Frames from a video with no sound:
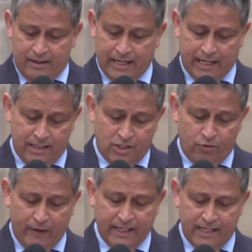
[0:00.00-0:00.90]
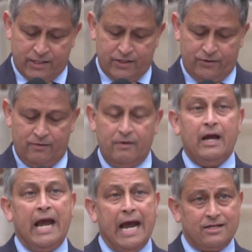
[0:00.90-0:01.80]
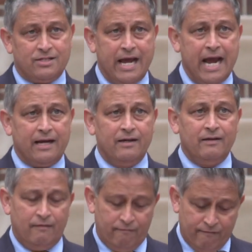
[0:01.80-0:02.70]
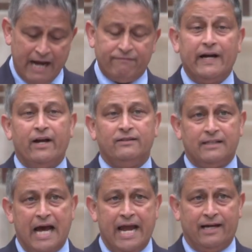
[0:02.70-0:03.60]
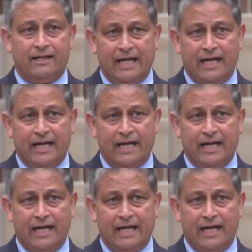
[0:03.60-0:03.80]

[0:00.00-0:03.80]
and tweet it to hashtag Wi-Fi on the Diag.